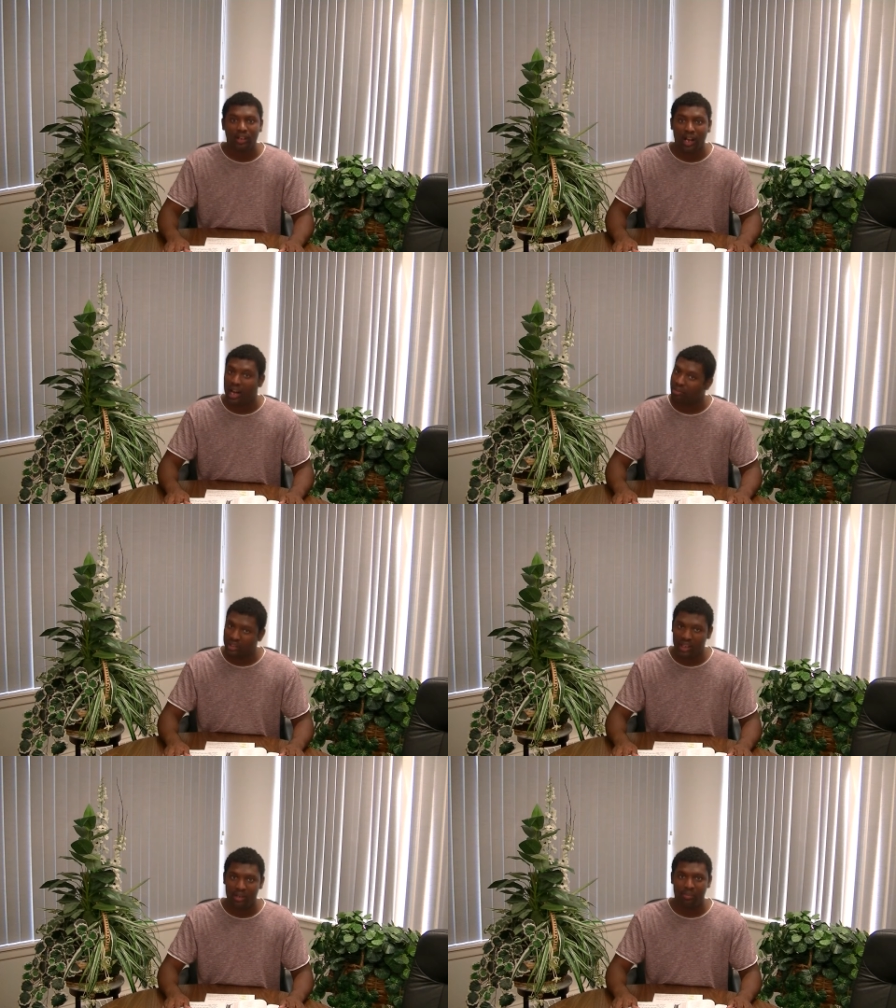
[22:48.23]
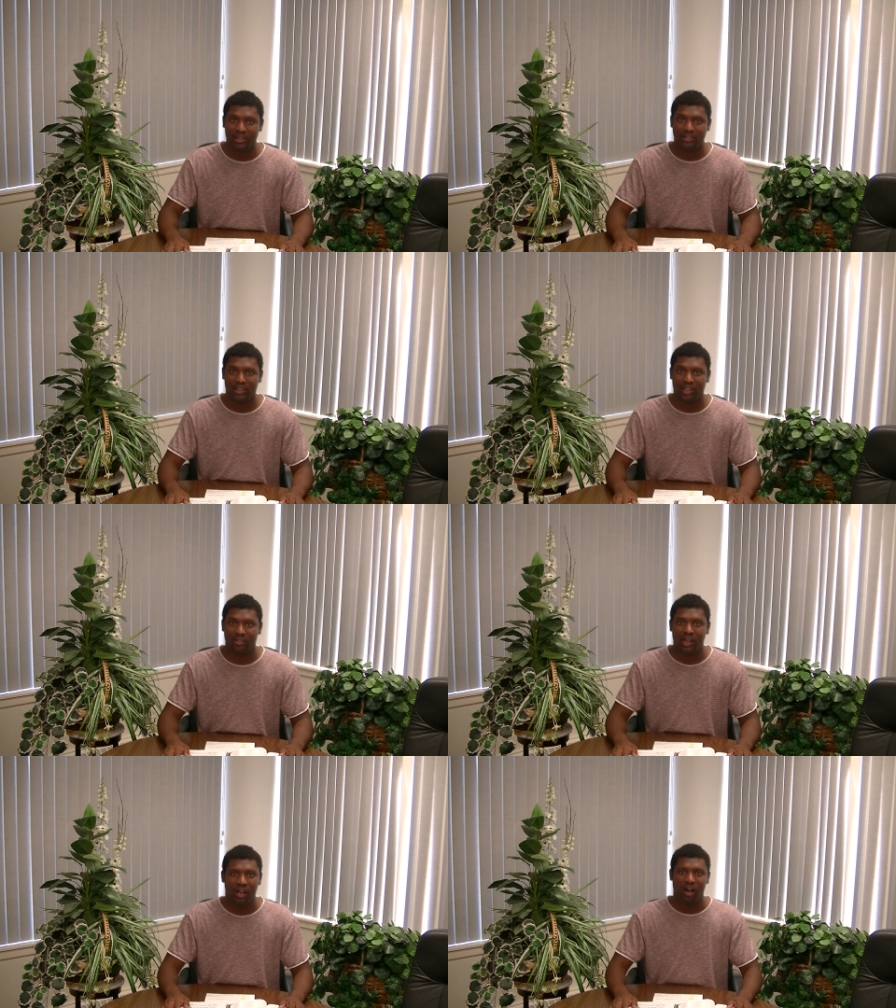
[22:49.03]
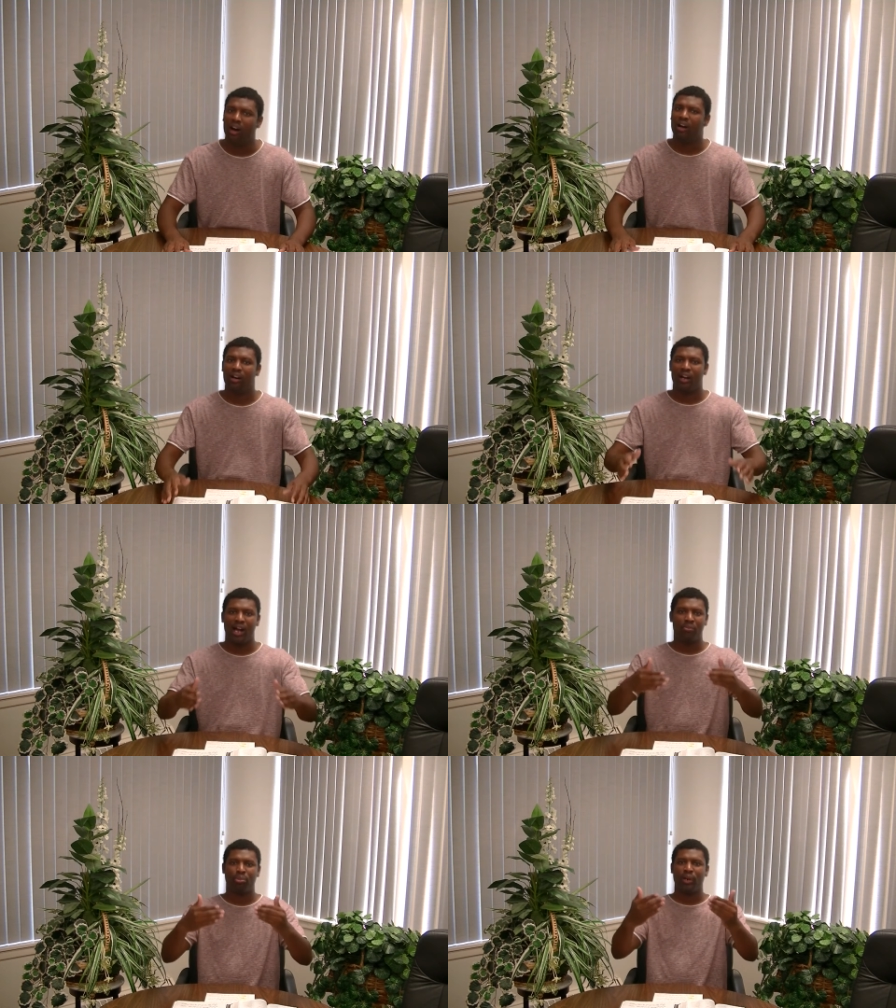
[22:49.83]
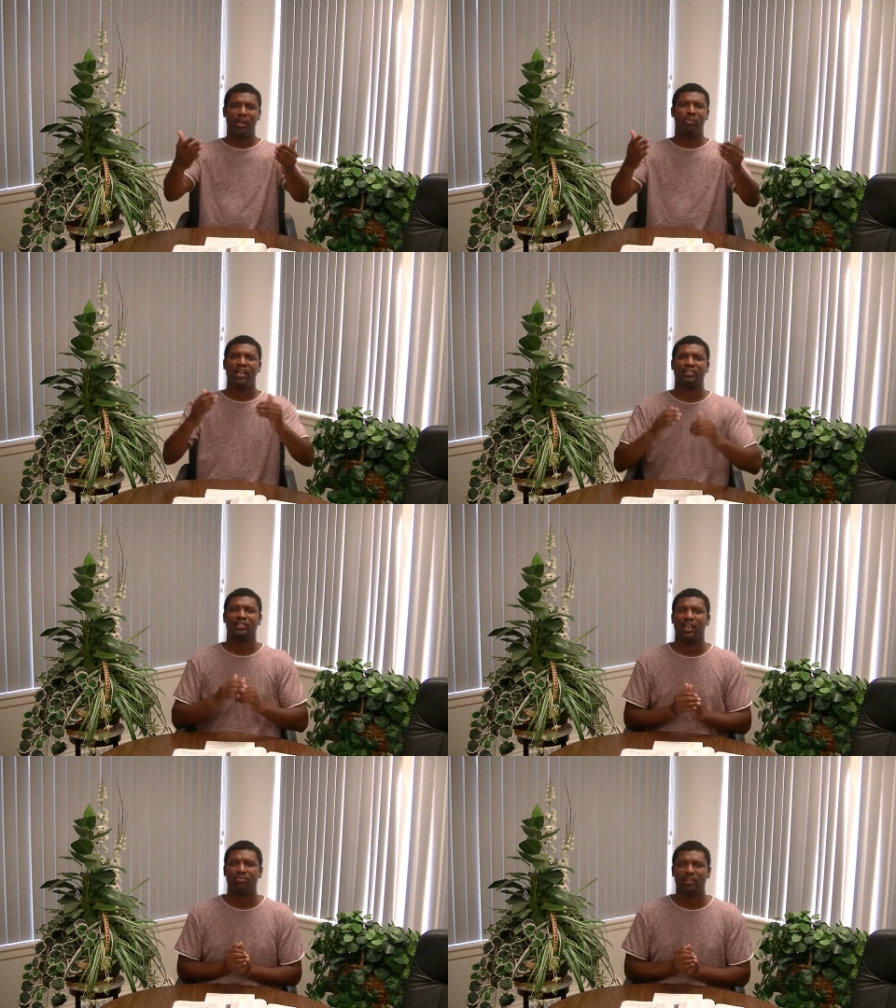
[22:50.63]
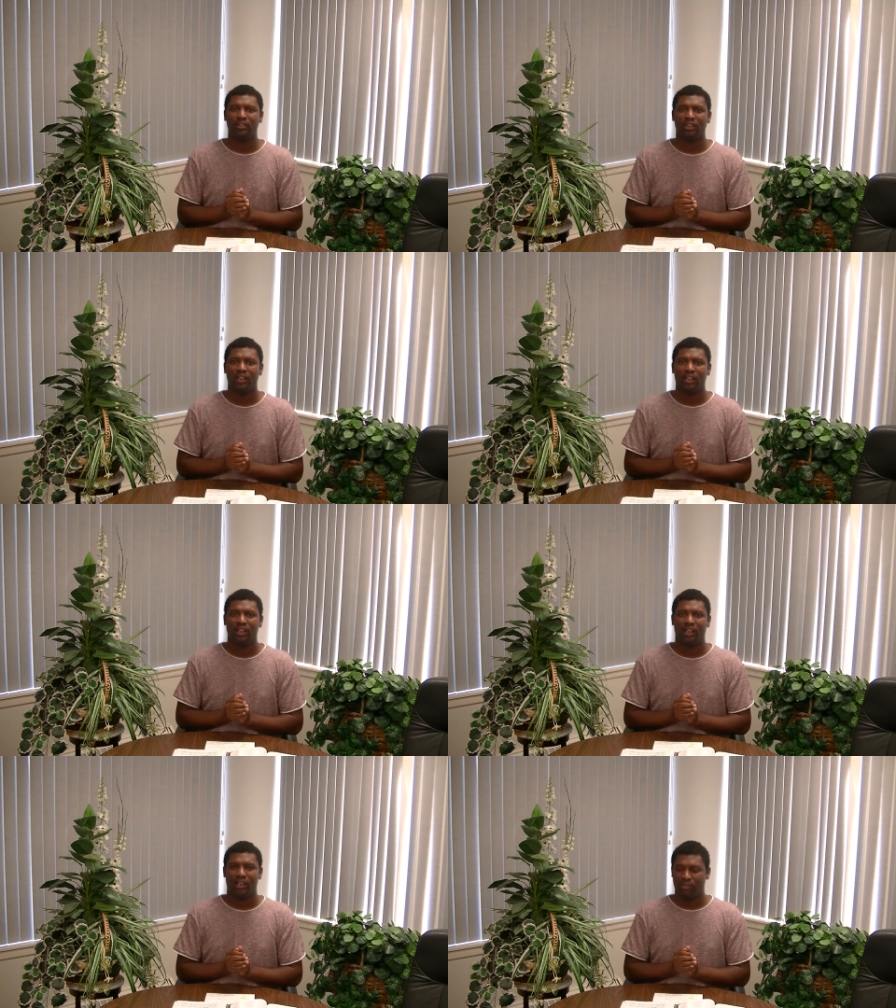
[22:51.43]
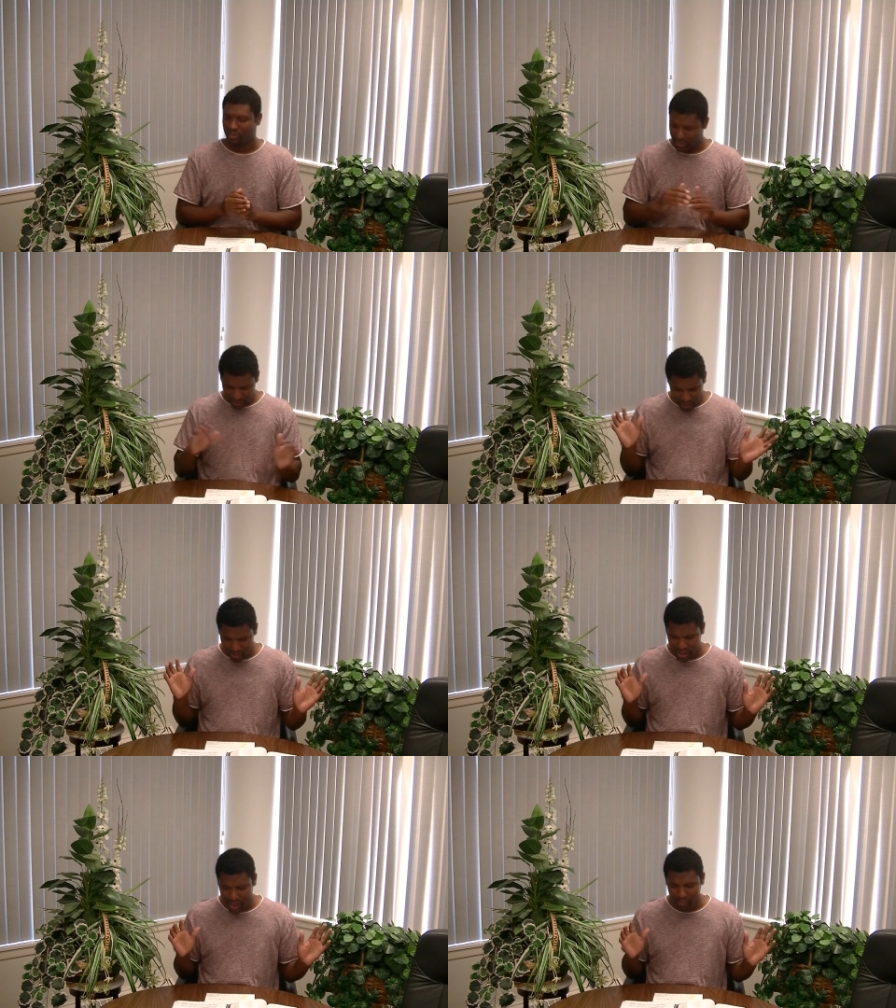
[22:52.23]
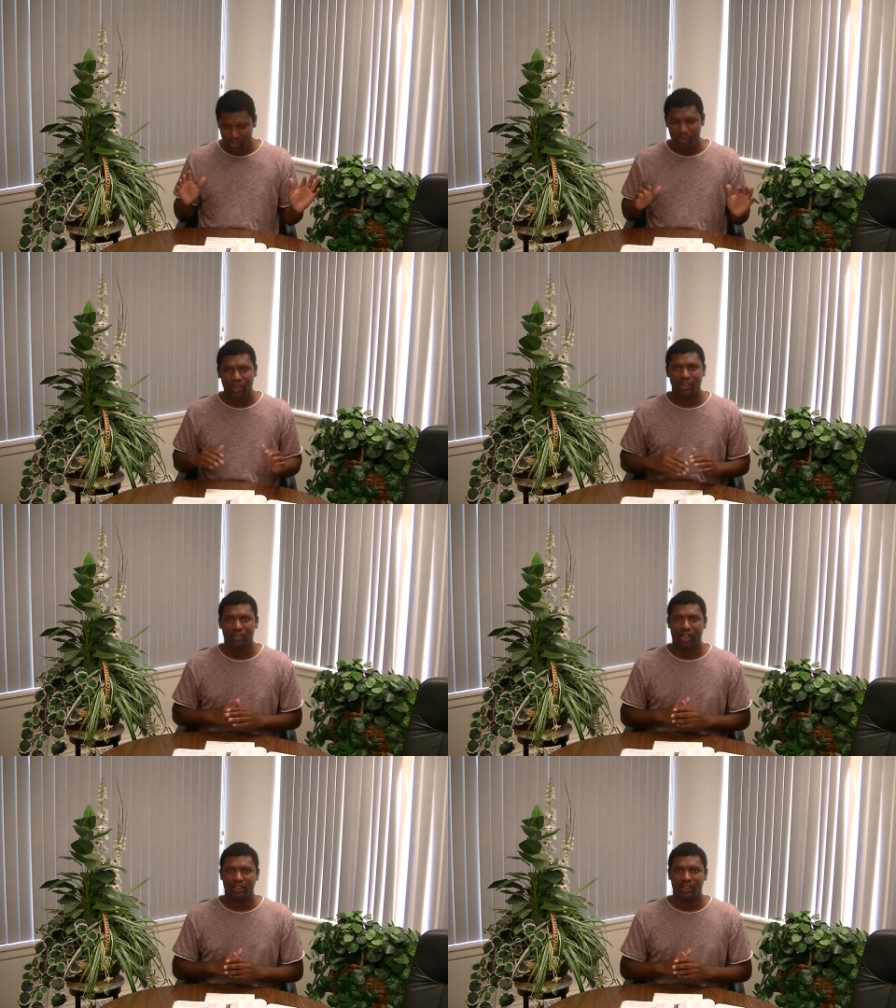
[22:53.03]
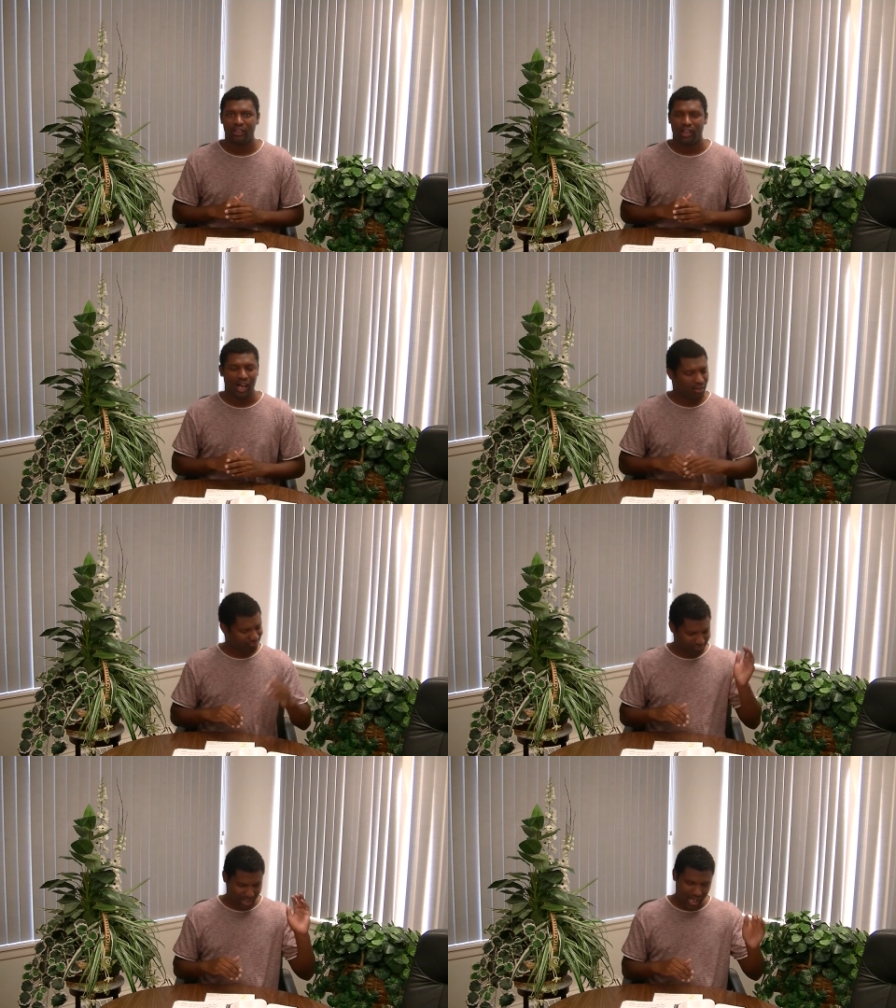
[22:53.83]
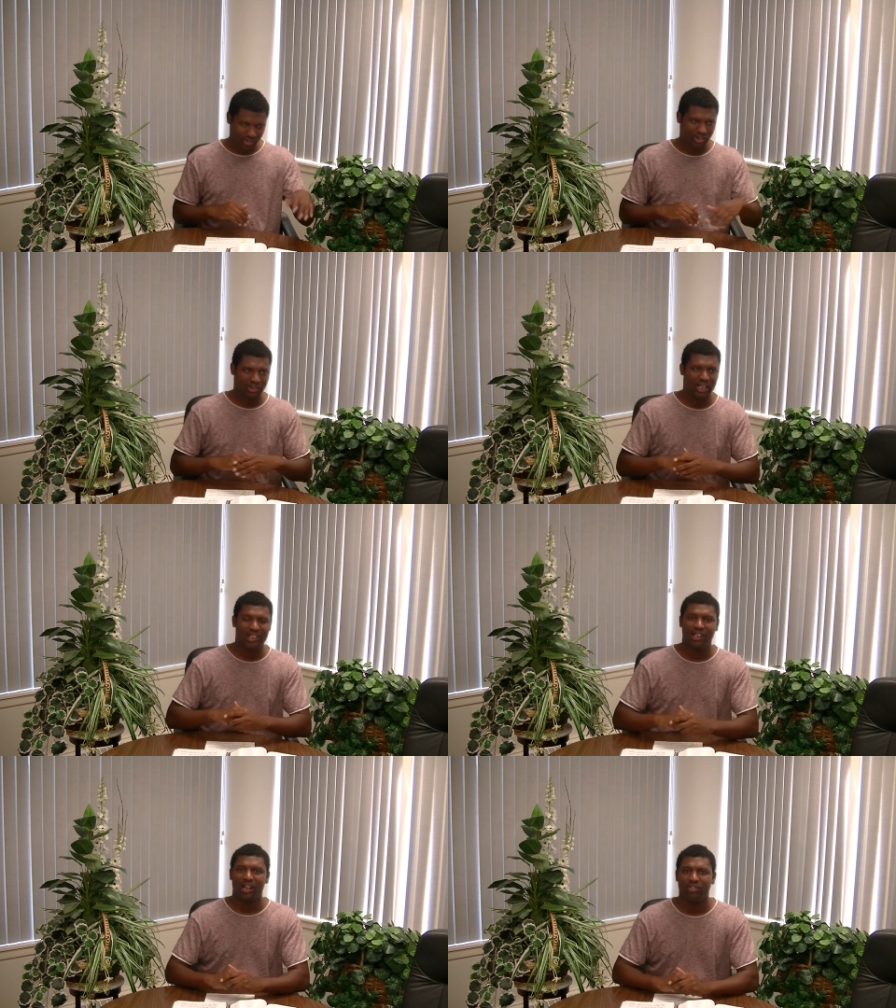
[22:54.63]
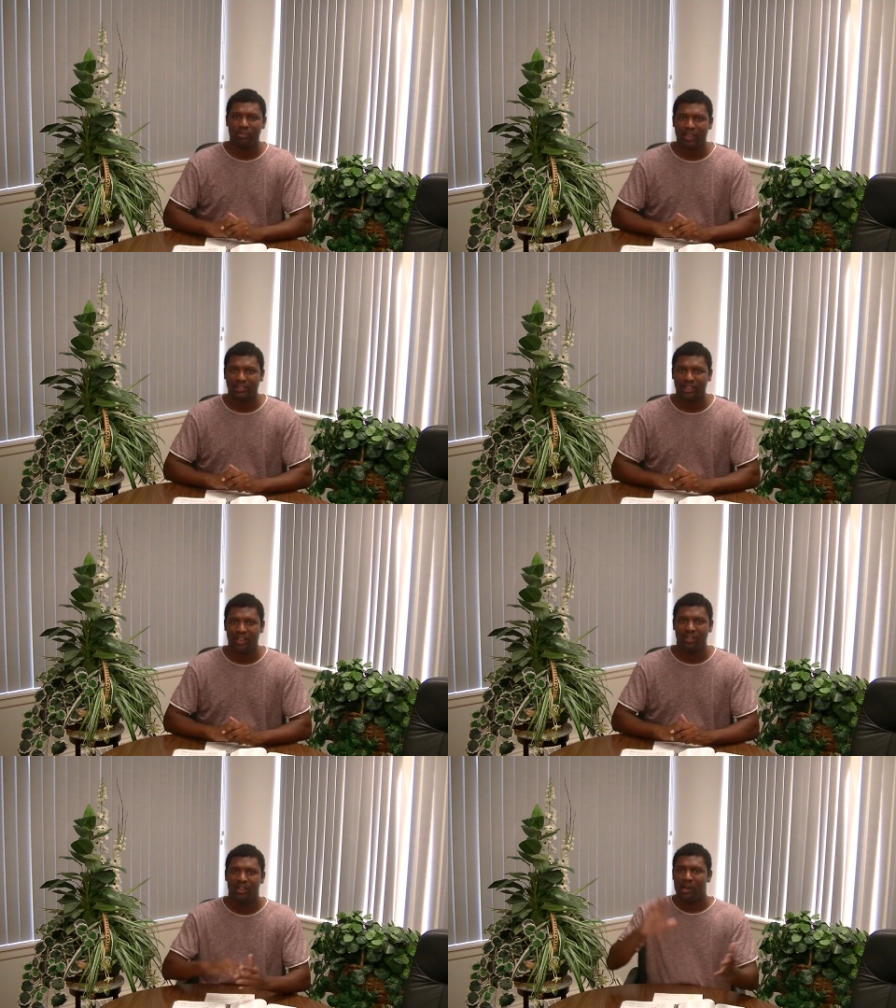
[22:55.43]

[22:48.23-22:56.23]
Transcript: I've done it myself. Oh, I, pray about something and when it don't happen, what do I do? I'll, I'll just take care of it myself.